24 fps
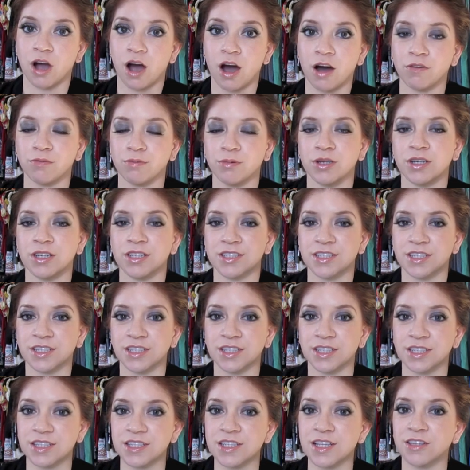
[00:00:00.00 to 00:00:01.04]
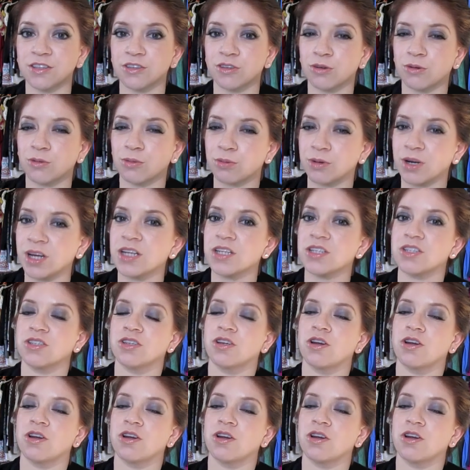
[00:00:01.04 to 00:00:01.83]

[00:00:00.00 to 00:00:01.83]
off, because it is a little rich.